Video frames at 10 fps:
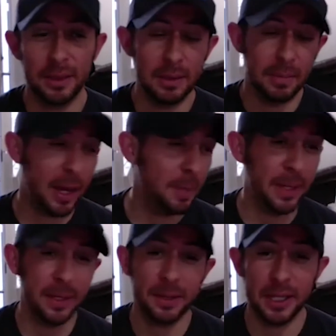In my
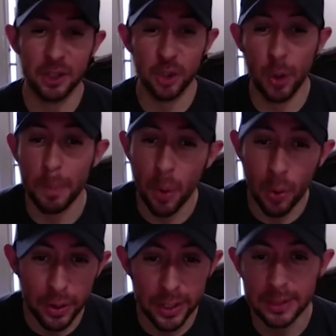opinion, I think it's so
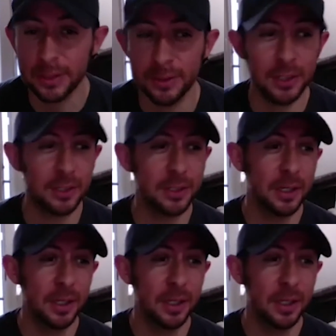important to just